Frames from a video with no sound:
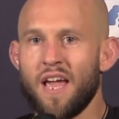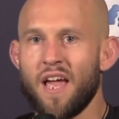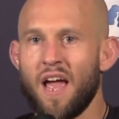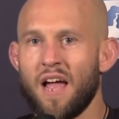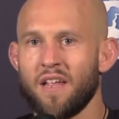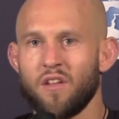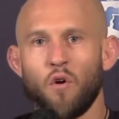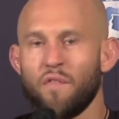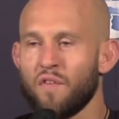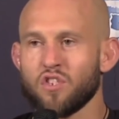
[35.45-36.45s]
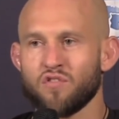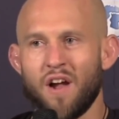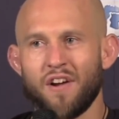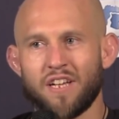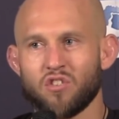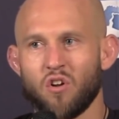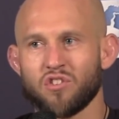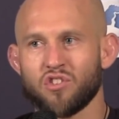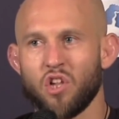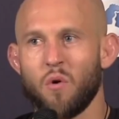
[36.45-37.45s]
Yeah, I you know first round I
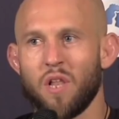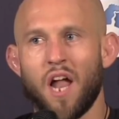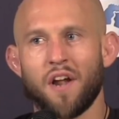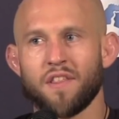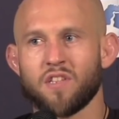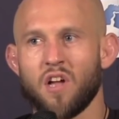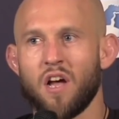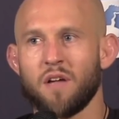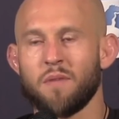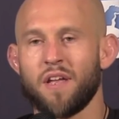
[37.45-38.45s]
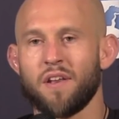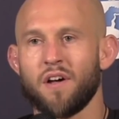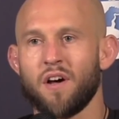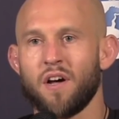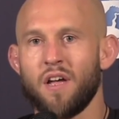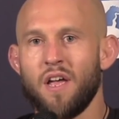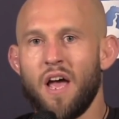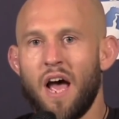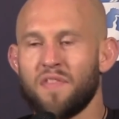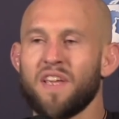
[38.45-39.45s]
start slow a lot of the time, and uh,
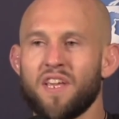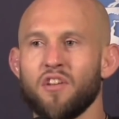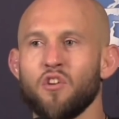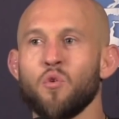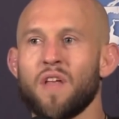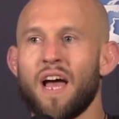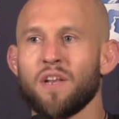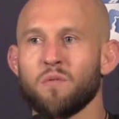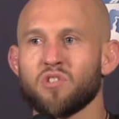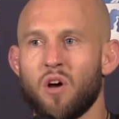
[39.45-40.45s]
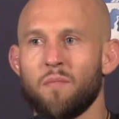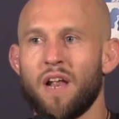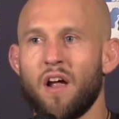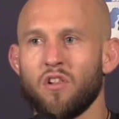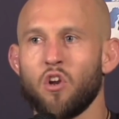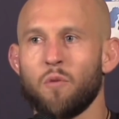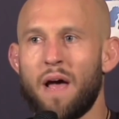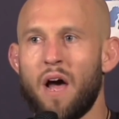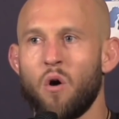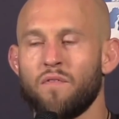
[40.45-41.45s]
I think he knew that he was coming out a little
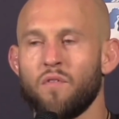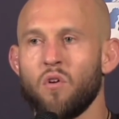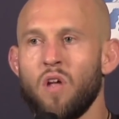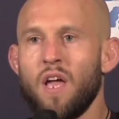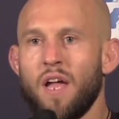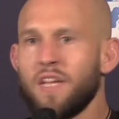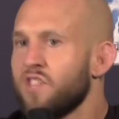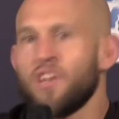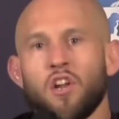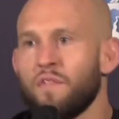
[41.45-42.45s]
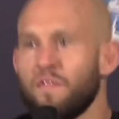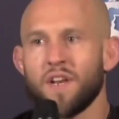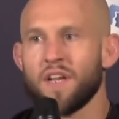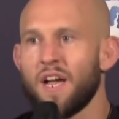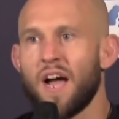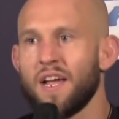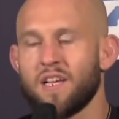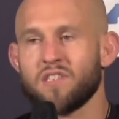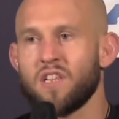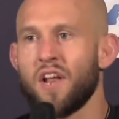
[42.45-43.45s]
powerful. He's an undefeated guy. He
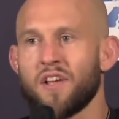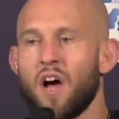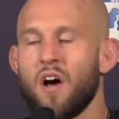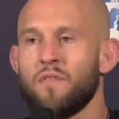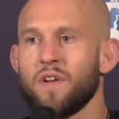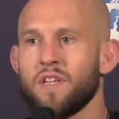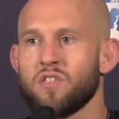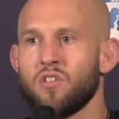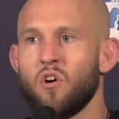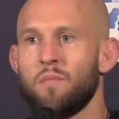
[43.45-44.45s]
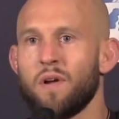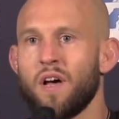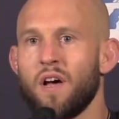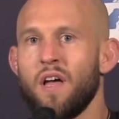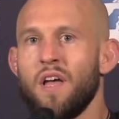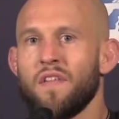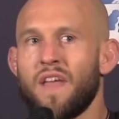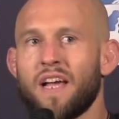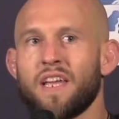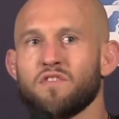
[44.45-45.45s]
has a lot of confidence, you know, but uh,
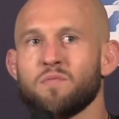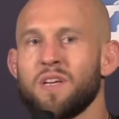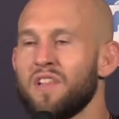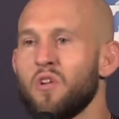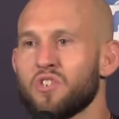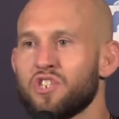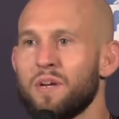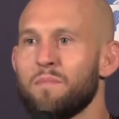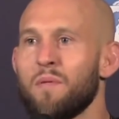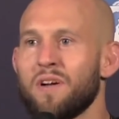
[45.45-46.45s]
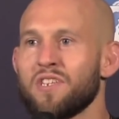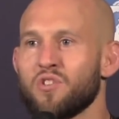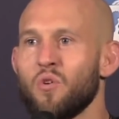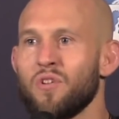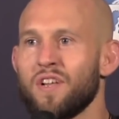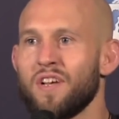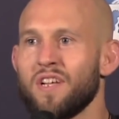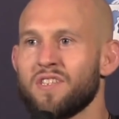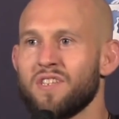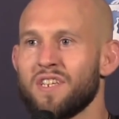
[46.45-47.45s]
that gives me a little chip on my shoulder
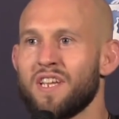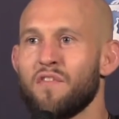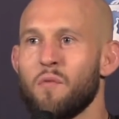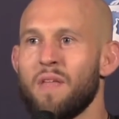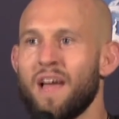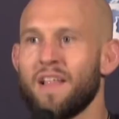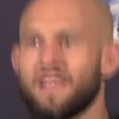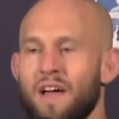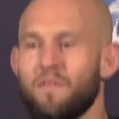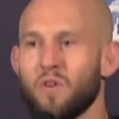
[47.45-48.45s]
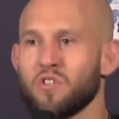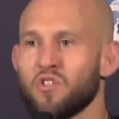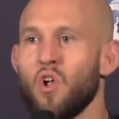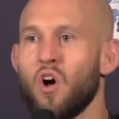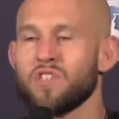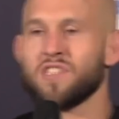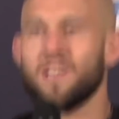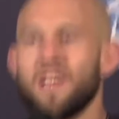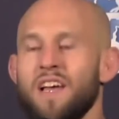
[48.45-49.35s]
to to give him that that first loss,